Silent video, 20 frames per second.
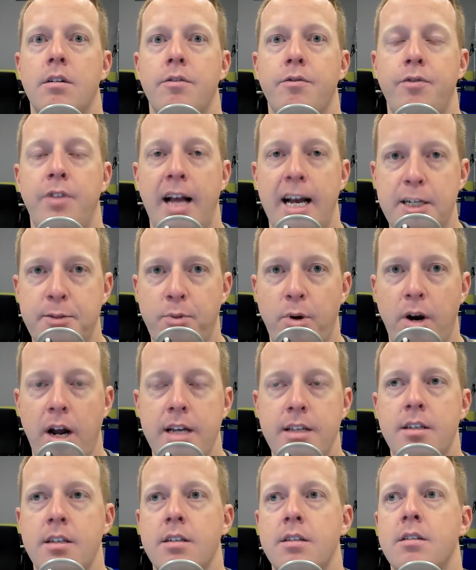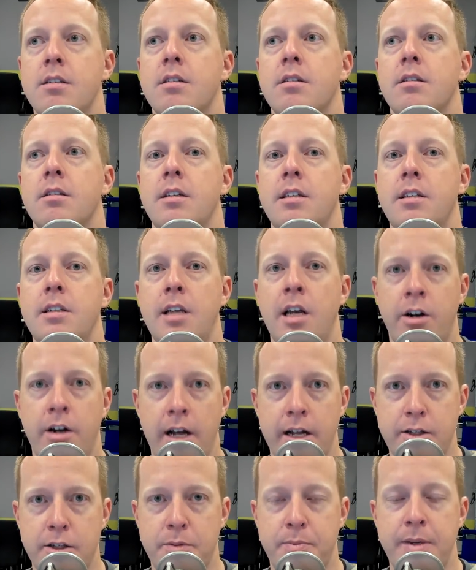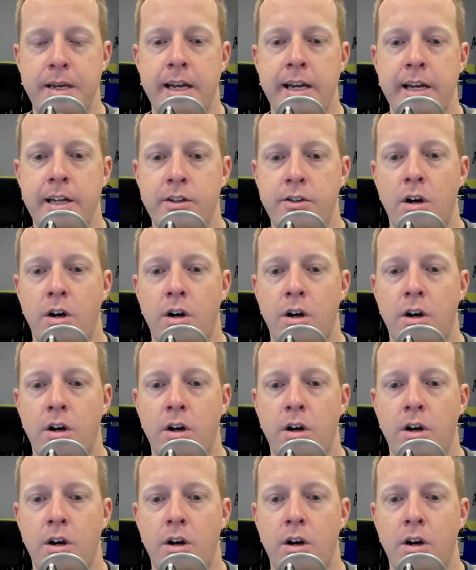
flash prices, internet speeds